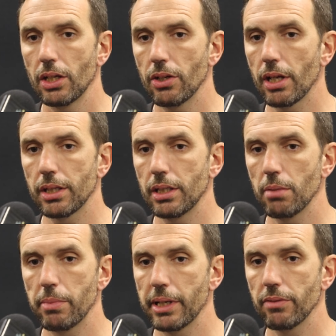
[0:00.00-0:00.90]
You know, I think
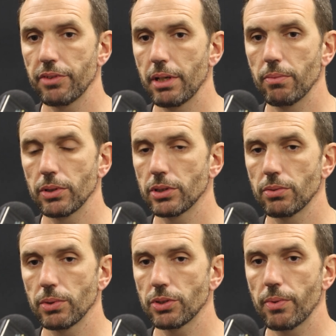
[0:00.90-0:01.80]
the pair of them
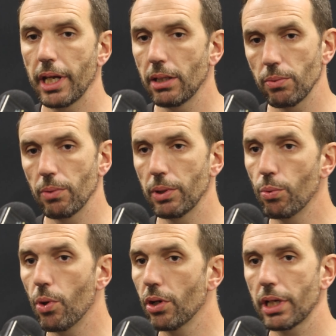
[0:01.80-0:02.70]
was great, but we
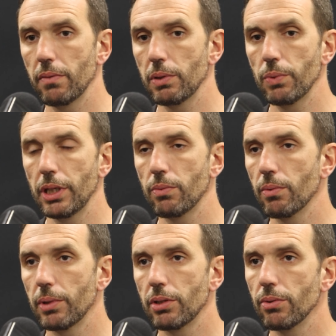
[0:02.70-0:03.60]
work every week
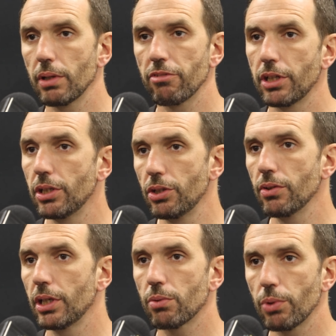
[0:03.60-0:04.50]
when we do the defending
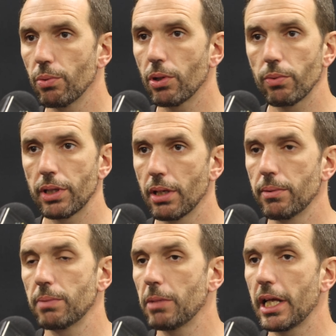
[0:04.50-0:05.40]
unit. We work with
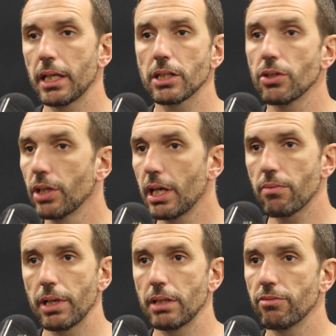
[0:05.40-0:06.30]
every player, so they are
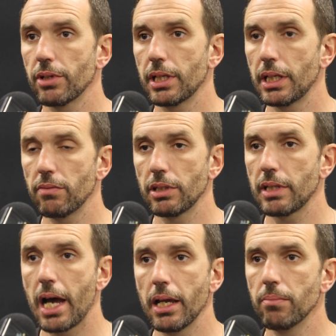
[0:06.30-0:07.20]
ready for any given
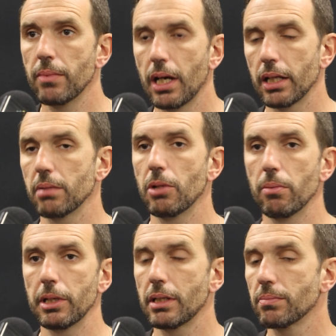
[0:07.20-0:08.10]
time. At the
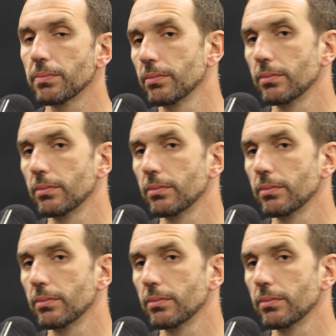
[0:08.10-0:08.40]
moment,